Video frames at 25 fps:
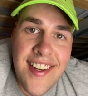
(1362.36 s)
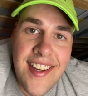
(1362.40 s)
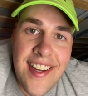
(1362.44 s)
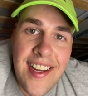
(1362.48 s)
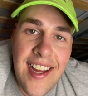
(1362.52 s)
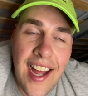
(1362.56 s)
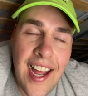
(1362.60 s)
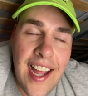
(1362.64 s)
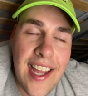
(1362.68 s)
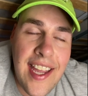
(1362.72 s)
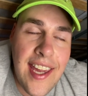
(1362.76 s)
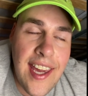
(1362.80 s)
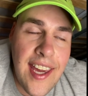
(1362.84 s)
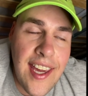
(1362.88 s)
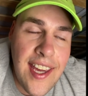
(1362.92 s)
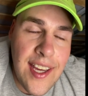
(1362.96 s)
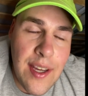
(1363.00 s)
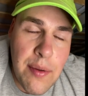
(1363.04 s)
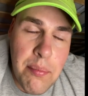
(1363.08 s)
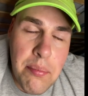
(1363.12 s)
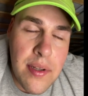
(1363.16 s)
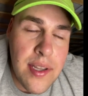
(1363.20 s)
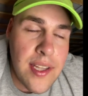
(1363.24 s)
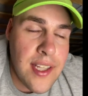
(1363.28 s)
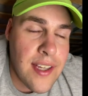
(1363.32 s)
I
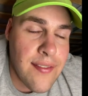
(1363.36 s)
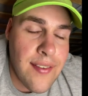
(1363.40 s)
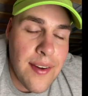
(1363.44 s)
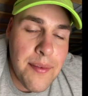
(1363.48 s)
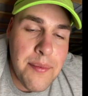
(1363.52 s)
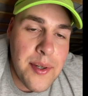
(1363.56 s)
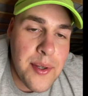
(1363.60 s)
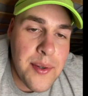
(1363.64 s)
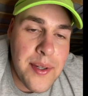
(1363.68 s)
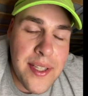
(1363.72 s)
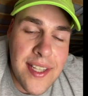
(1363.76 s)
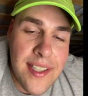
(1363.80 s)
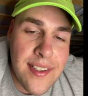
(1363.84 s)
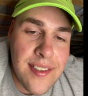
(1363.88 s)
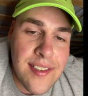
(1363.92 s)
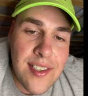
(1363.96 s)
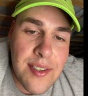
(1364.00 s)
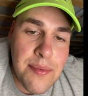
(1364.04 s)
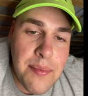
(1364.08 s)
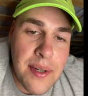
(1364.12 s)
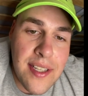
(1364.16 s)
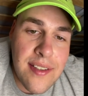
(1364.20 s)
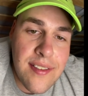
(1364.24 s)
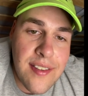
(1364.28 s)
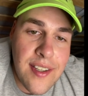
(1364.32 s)
can't believe I'm doing this to
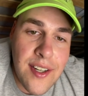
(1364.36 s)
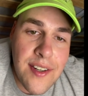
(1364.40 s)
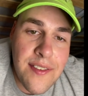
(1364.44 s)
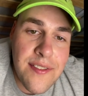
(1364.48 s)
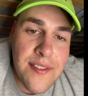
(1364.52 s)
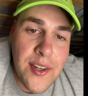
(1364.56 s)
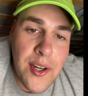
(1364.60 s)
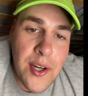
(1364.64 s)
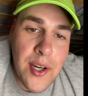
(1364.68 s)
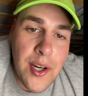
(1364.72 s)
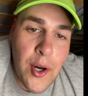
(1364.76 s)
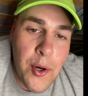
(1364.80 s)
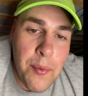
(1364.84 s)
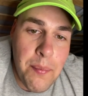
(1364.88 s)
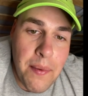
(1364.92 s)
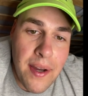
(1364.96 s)
myself. Oh my